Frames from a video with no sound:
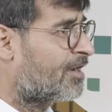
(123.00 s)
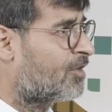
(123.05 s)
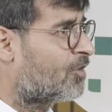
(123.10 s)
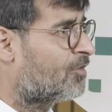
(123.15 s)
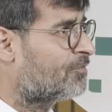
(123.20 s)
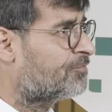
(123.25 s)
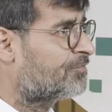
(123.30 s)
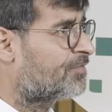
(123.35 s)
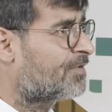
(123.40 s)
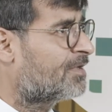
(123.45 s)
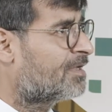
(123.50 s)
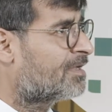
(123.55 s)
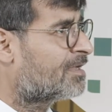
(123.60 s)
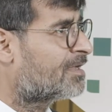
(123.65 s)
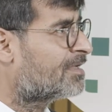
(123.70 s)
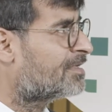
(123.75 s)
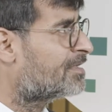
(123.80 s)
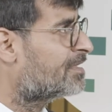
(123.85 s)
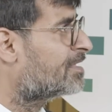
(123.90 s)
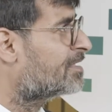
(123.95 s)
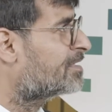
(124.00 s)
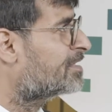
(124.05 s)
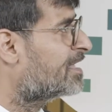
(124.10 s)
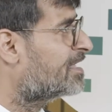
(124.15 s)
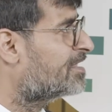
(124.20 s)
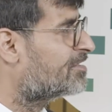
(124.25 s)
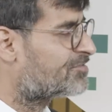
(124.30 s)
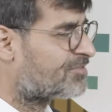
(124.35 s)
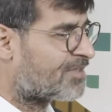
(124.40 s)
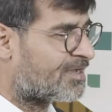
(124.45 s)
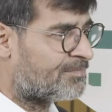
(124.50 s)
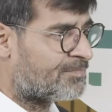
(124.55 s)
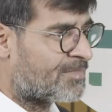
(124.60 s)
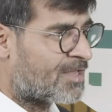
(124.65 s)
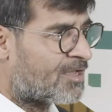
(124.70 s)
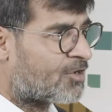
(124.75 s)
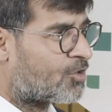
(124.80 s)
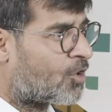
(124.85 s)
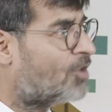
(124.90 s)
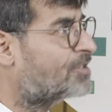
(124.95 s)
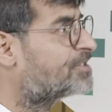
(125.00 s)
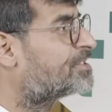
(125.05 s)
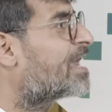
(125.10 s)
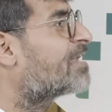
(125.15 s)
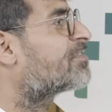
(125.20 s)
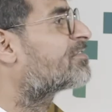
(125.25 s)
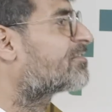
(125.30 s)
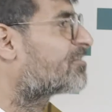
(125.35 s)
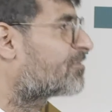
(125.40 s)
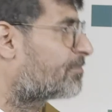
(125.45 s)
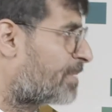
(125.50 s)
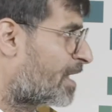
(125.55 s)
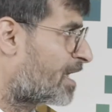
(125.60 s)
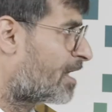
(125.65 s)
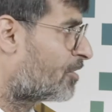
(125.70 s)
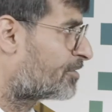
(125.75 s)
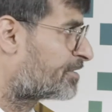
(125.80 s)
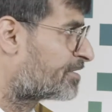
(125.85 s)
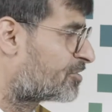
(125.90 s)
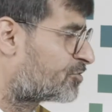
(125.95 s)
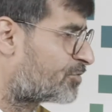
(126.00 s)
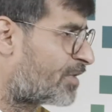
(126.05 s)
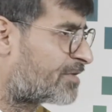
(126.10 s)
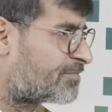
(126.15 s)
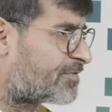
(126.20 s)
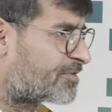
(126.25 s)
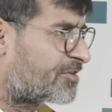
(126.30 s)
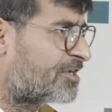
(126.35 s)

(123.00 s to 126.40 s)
of uh, these uh, contests play out in the 21st